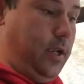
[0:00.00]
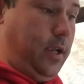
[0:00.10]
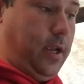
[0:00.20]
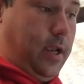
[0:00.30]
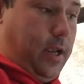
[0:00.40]

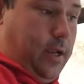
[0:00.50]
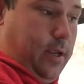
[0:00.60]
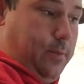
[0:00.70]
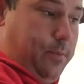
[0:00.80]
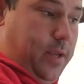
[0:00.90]
and
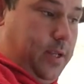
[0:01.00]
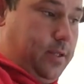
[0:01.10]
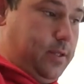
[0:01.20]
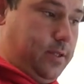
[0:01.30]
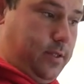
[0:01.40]

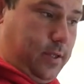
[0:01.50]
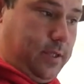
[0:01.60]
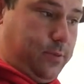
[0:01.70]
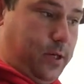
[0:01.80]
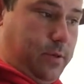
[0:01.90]

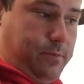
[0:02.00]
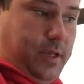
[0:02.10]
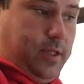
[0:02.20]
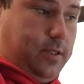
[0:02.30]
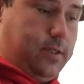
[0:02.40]
that's where it
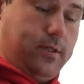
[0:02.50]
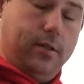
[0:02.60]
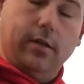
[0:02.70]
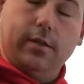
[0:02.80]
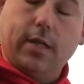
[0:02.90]
meets
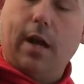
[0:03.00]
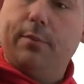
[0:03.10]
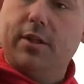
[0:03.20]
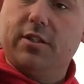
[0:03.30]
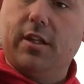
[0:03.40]
the top
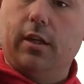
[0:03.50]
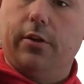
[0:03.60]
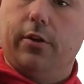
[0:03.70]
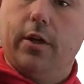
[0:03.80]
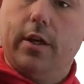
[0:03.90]
of the cylinder.